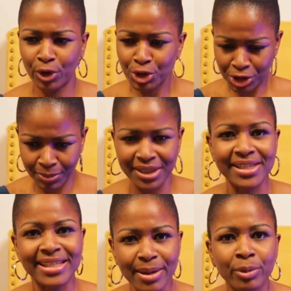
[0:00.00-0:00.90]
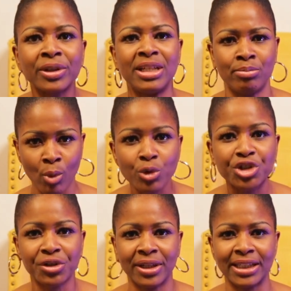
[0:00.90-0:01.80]
You should be stable
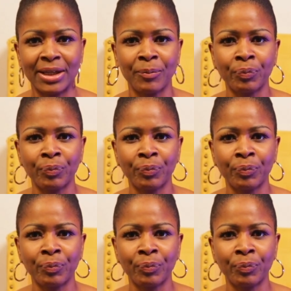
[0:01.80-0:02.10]
emotionally.